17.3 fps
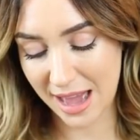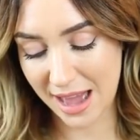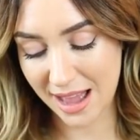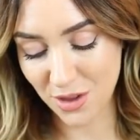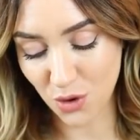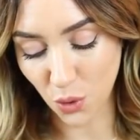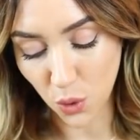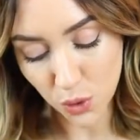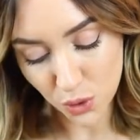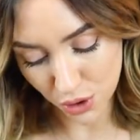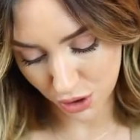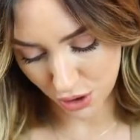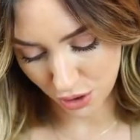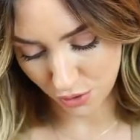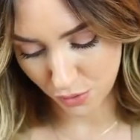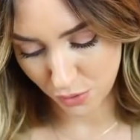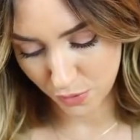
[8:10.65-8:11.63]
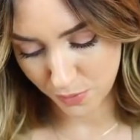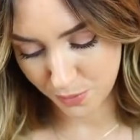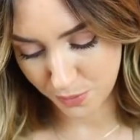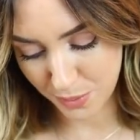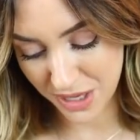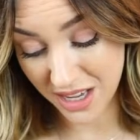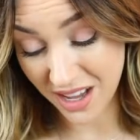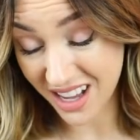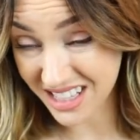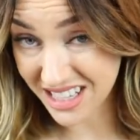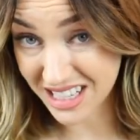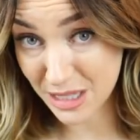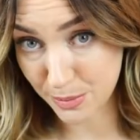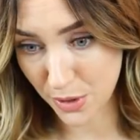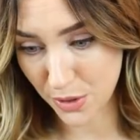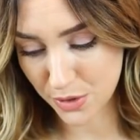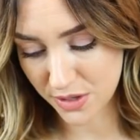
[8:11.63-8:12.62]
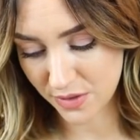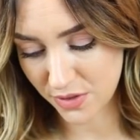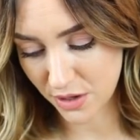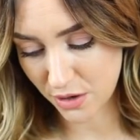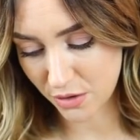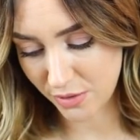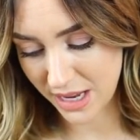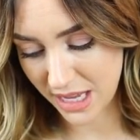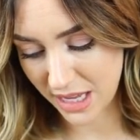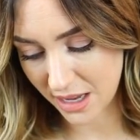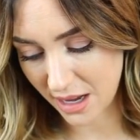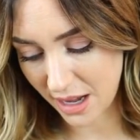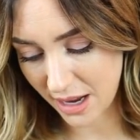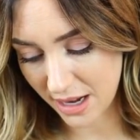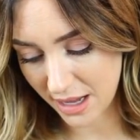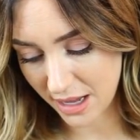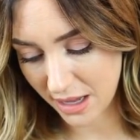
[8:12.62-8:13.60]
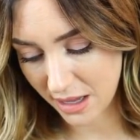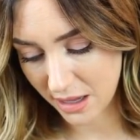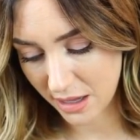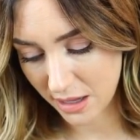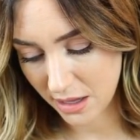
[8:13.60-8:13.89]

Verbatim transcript: And also, because I suppose of the green colour,